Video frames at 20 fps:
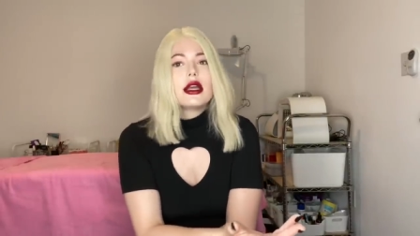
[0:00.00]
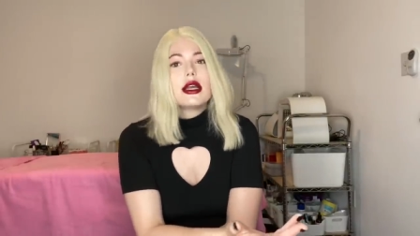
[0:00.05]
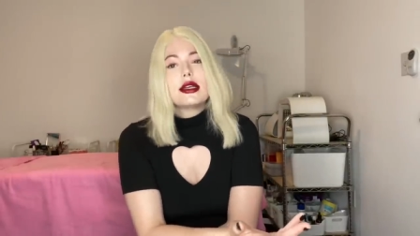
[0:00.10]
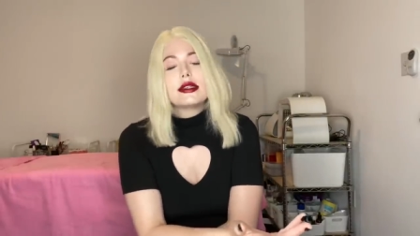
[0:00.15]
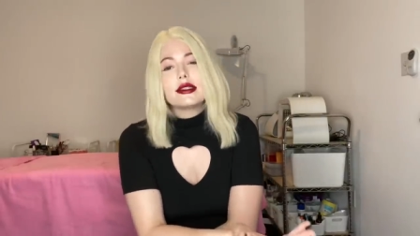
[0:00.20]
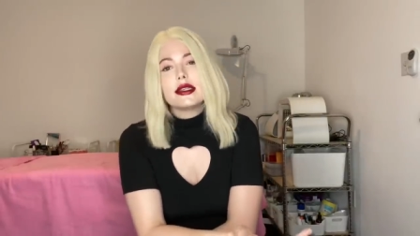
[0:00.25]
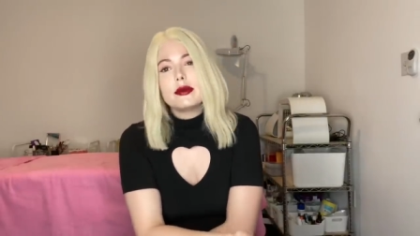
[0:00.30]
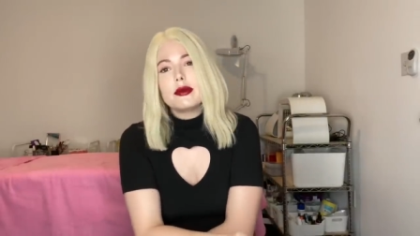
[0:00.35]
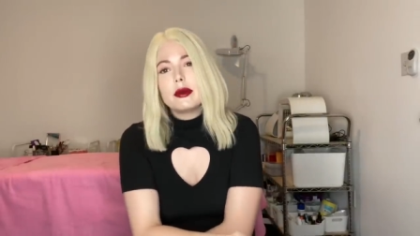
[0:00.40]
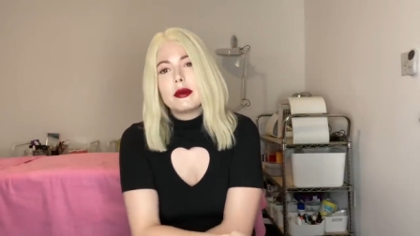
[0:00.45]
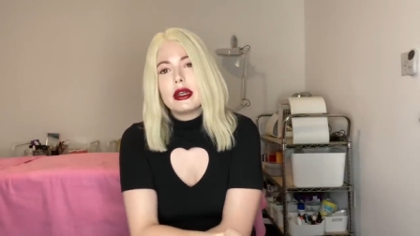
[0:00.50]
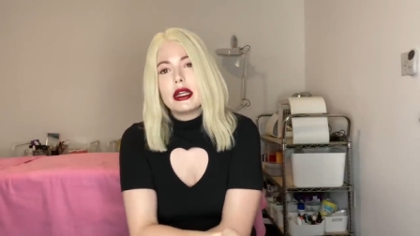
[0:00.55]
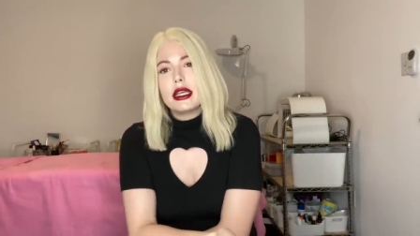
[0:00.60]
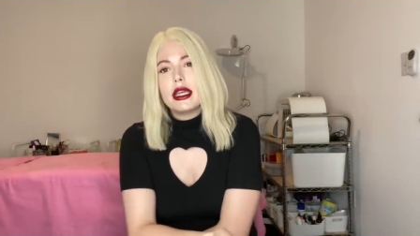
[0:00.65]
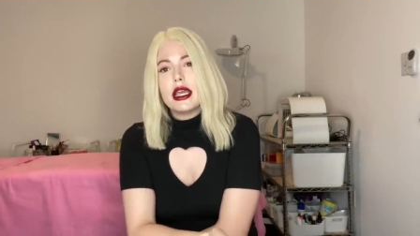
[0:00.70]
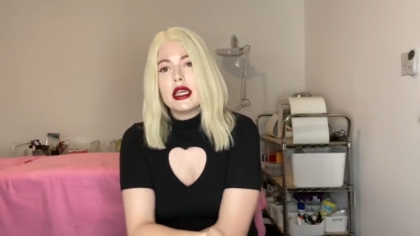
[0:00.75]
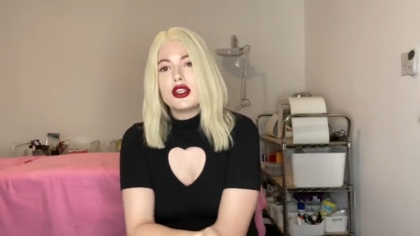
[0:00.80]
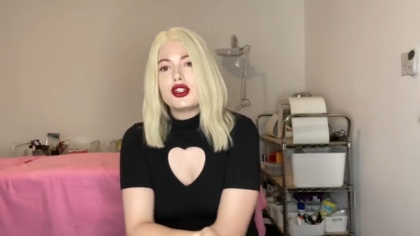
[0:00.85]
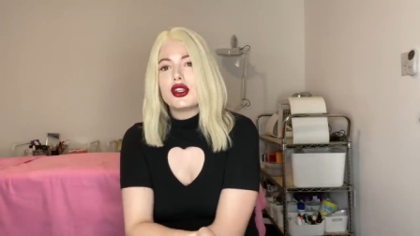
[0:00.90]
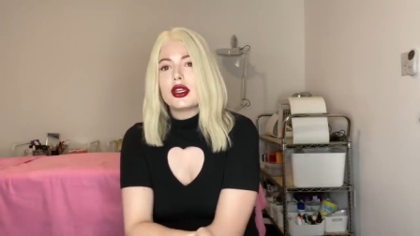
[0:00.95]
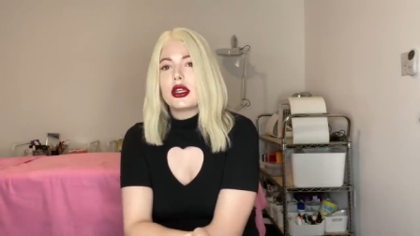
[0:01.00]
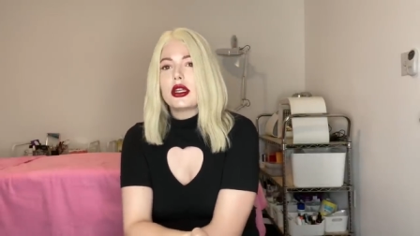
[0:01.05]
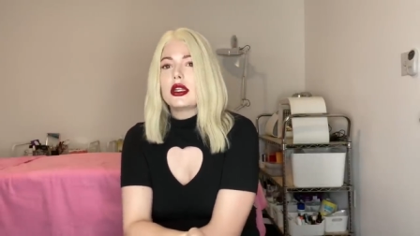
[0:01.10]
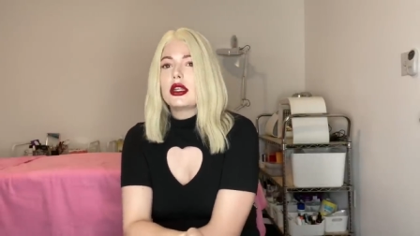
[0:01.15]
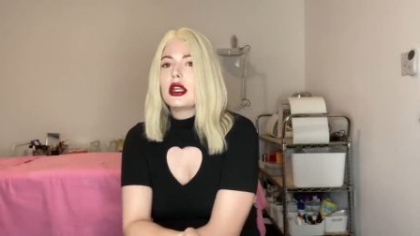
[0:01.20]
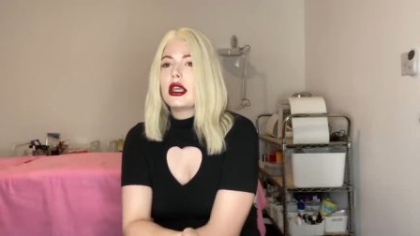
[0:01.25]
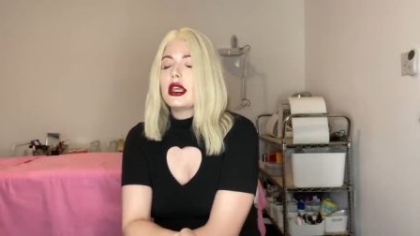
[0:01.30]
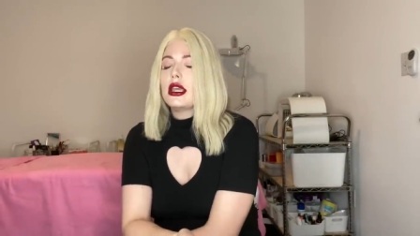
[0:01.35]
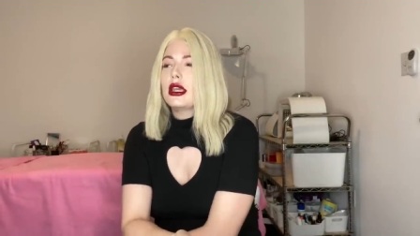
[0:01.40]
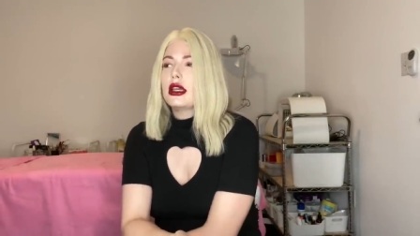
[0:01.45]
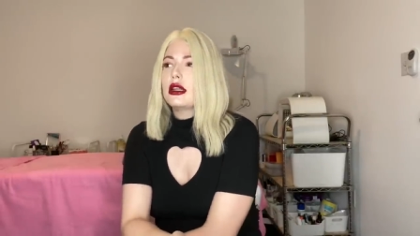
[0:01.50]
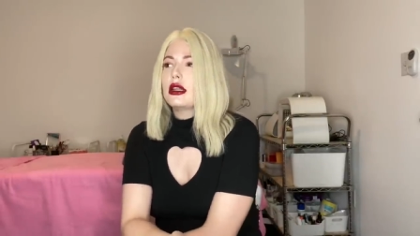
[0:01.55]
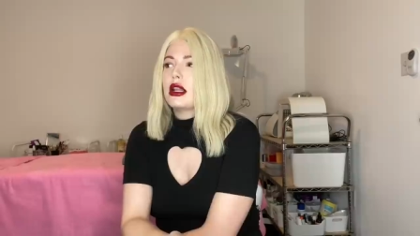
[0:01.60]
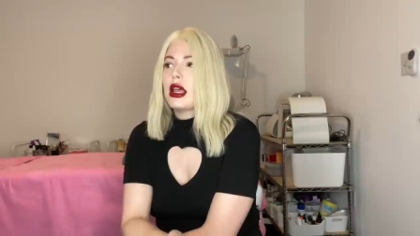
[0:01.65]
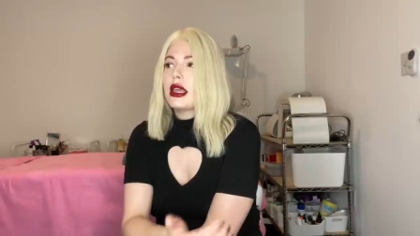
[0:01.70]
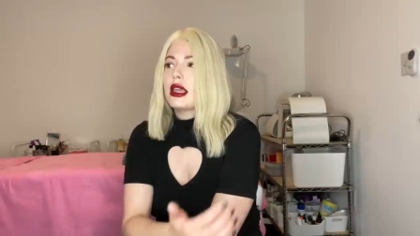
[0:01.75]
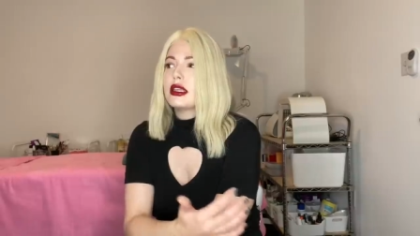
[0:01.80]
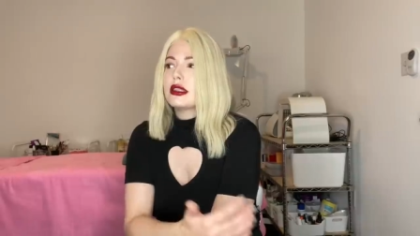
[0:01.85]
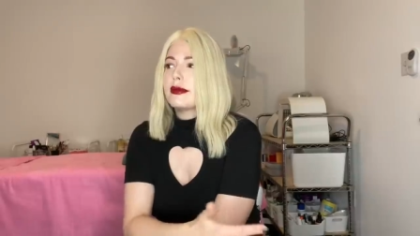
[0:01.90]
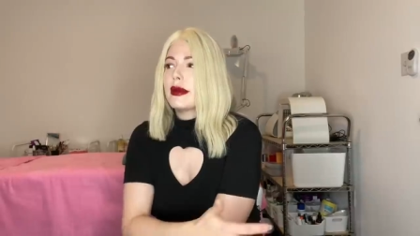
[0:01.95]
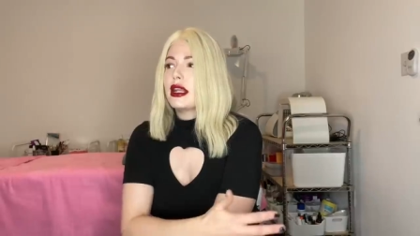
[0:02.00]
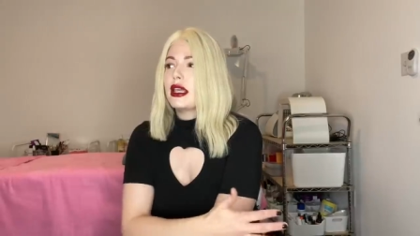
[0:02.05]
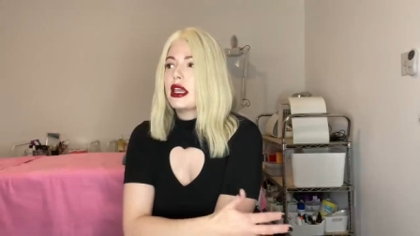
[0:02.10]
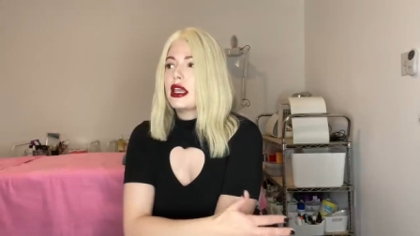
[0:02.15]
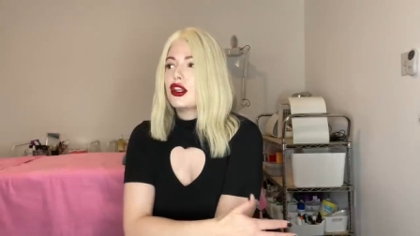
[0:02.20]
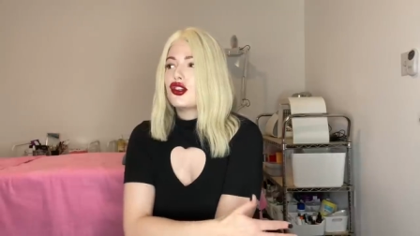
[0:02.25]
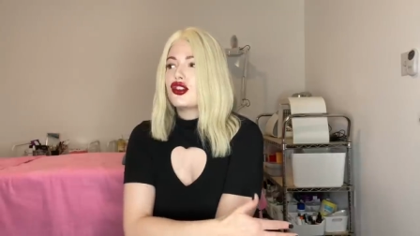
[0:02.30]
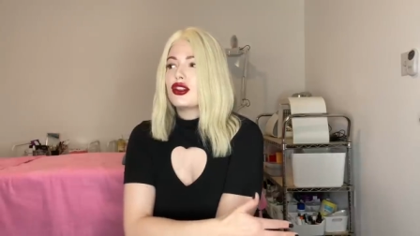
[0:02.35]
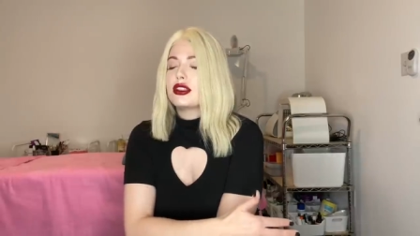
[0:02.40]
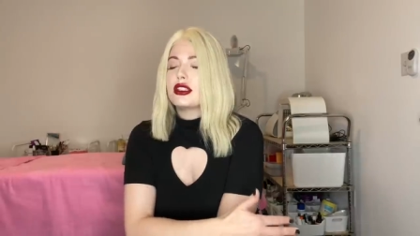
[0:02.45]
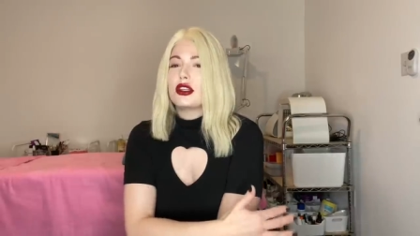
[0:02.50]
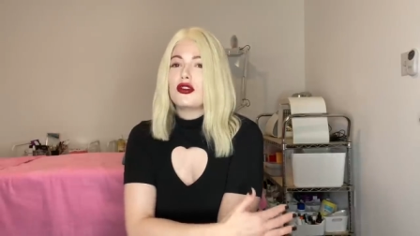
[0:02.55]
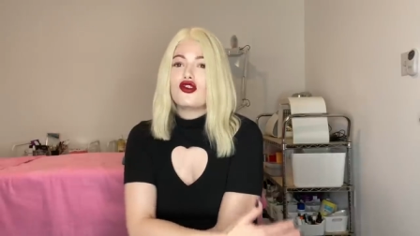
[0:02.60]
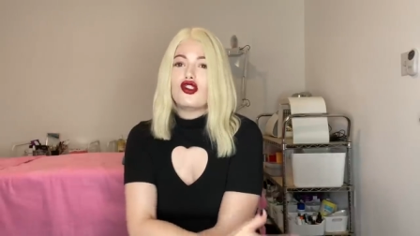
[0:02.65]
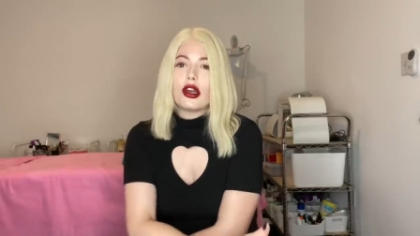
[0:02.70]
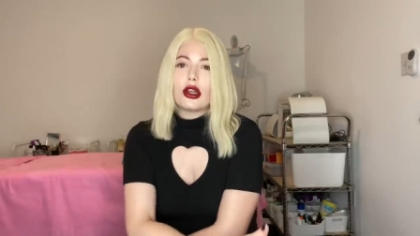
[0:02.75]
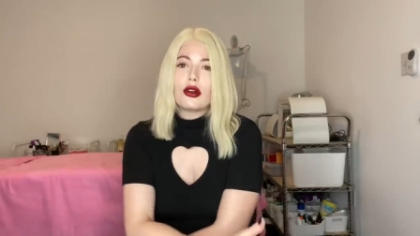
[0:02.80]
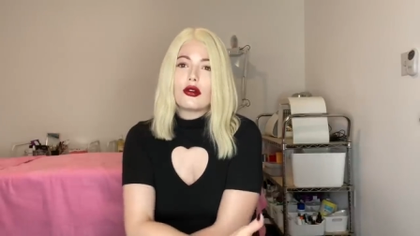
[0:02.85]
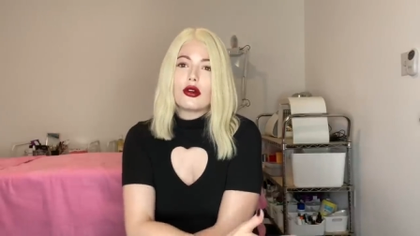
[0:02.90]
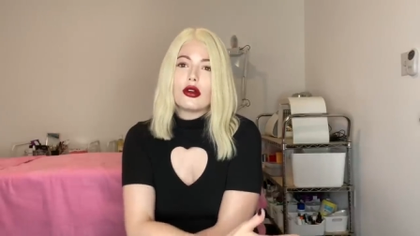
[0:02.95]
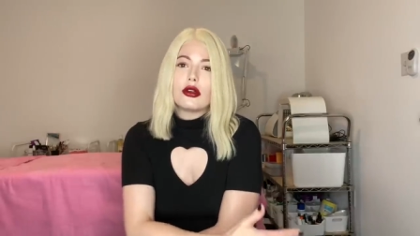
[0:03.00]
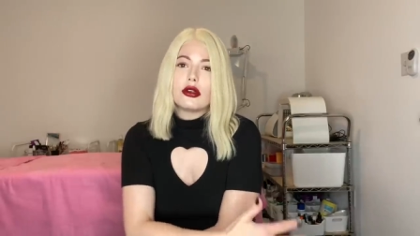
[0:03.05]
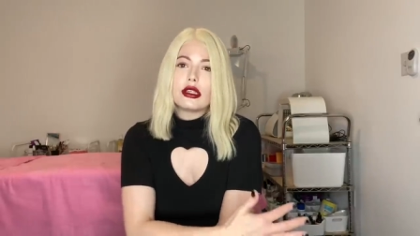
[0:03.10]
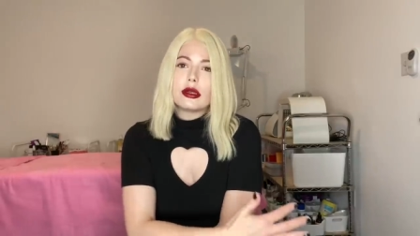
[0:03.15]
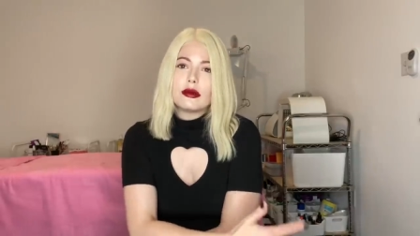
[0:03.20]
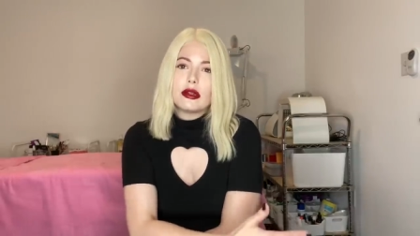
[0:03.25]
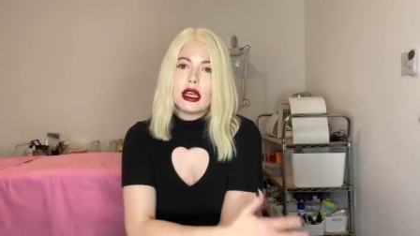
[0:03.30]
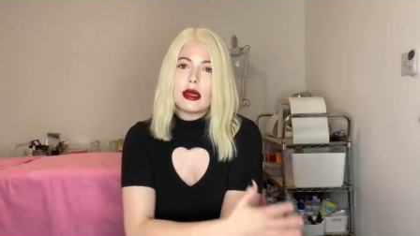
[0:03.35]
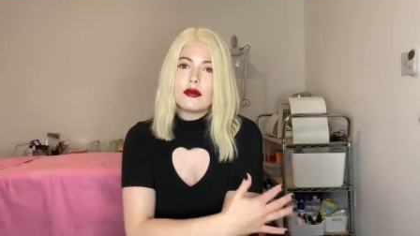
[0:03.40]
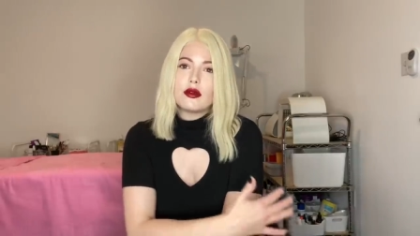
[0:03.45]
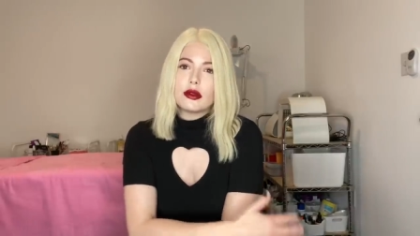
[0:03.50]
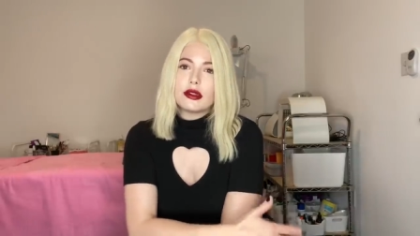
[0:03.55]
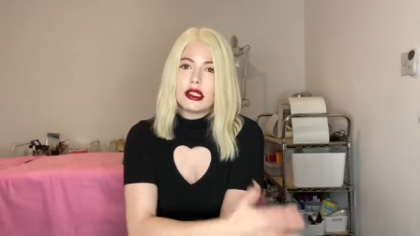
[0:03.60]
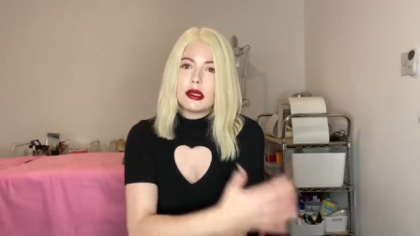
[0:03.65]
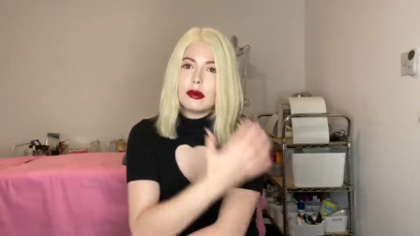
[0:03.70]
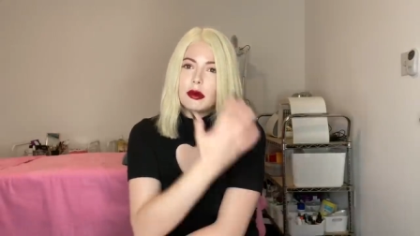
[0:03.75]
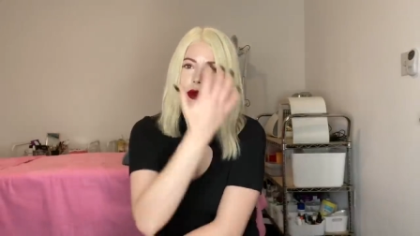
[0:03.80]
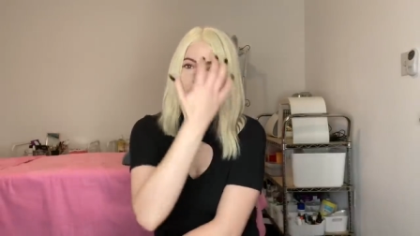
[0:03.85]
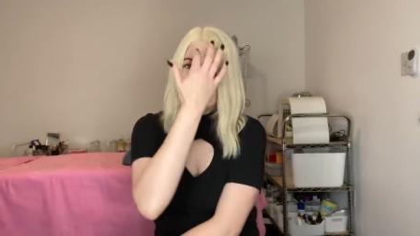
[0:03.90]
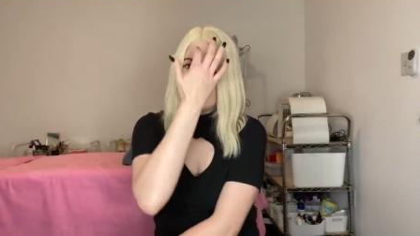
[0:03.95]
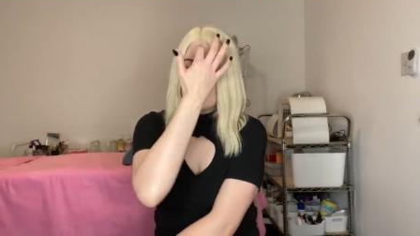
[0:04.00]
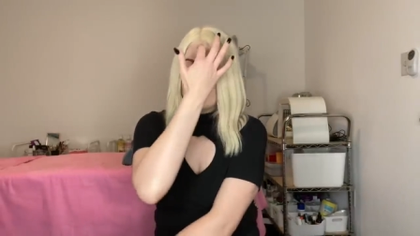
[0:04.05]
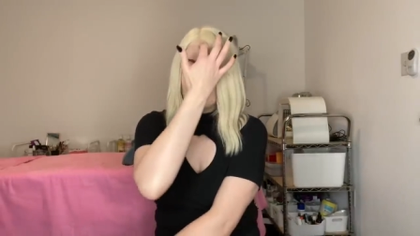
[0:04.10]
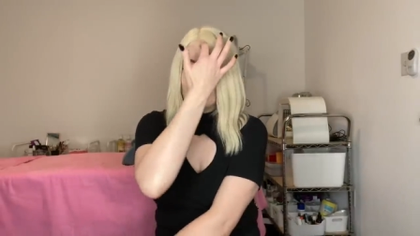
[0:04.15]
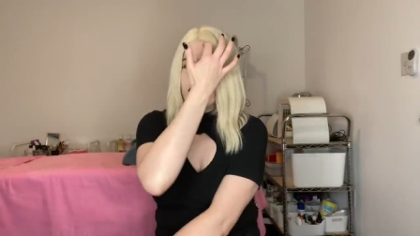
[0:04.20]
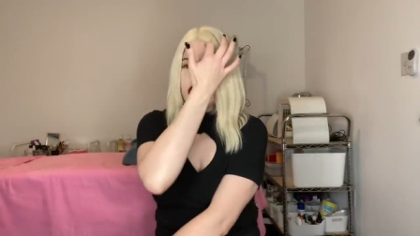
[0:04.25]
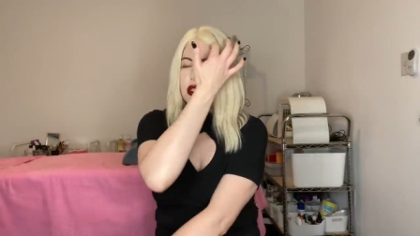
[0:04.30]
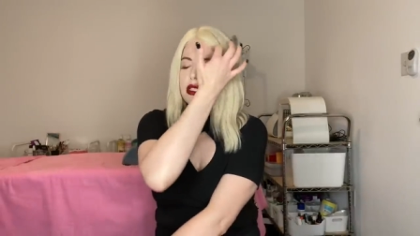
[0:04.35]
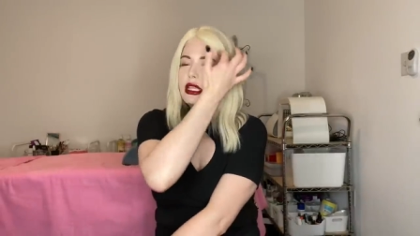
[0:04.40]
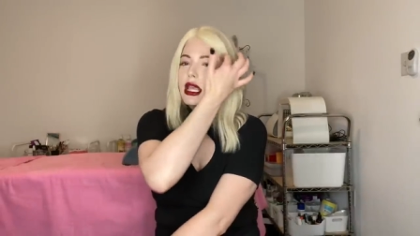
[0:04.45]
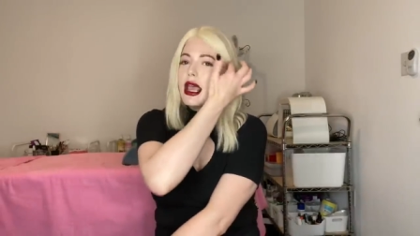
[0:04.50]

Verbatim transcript: sleeping medication and I guess medications in general, sometimes with sleeping medications,